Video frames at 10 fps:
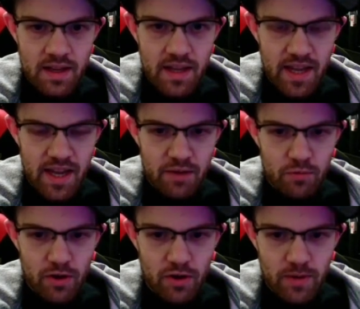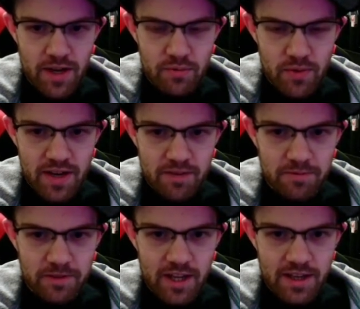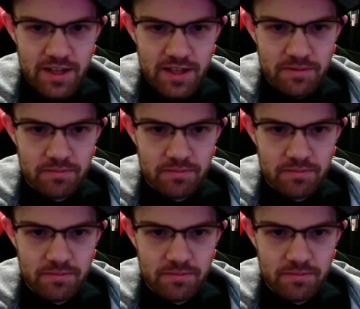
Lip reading: And we're already winning Flooded.